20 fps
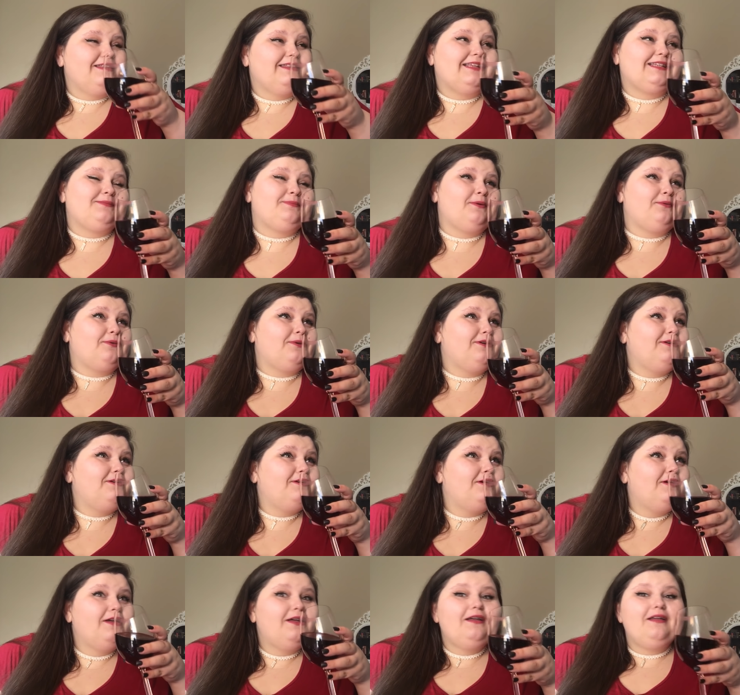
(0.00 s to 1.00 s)
Let's be real.
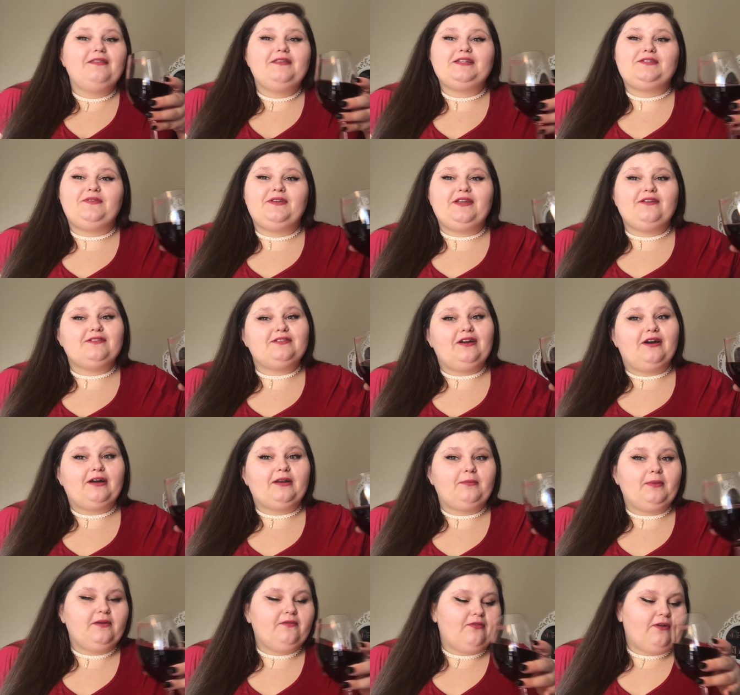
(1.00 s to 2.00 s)
This video is not
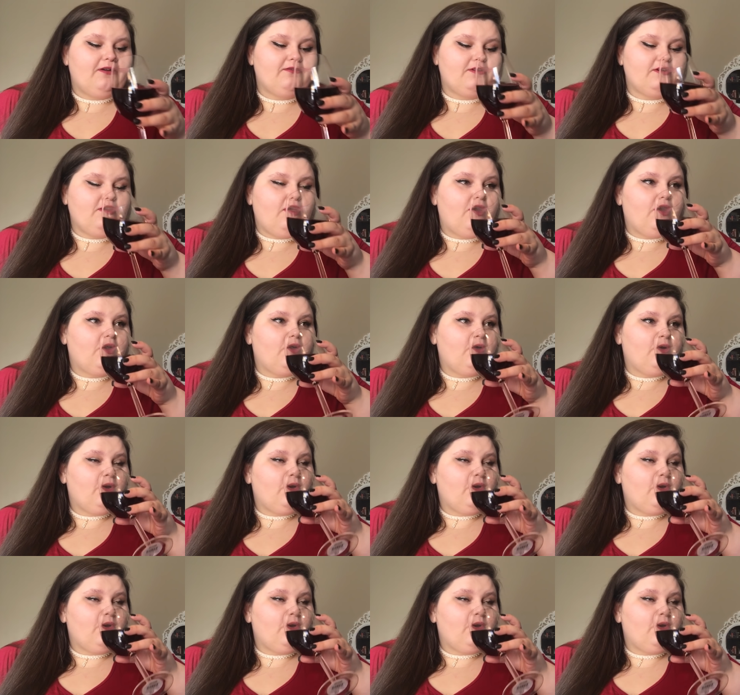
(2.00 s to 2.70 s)
going to be forever long.